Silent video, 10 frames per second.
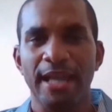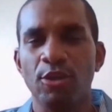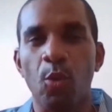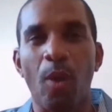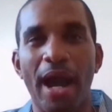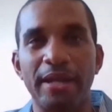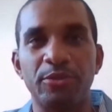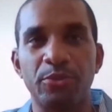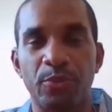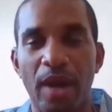
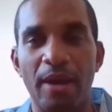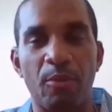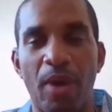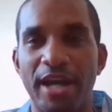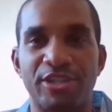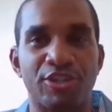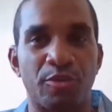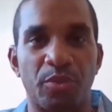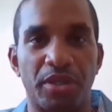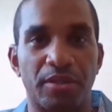Why
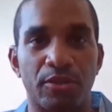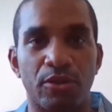should we?